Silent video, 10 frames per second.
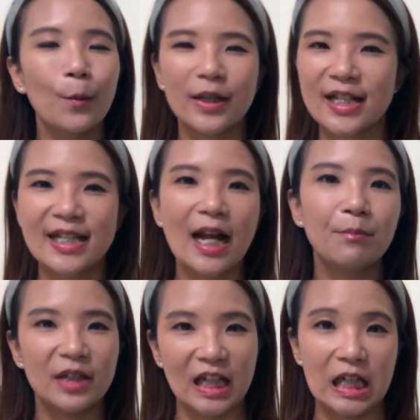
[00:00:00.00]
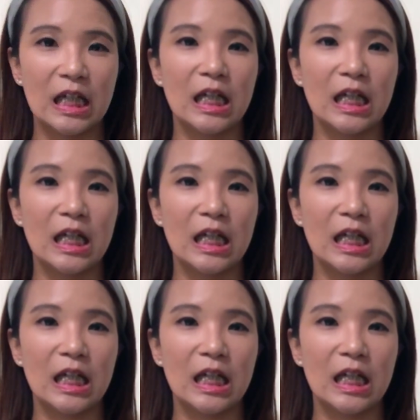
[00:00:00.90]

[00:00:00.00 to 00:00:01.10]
What does that mean?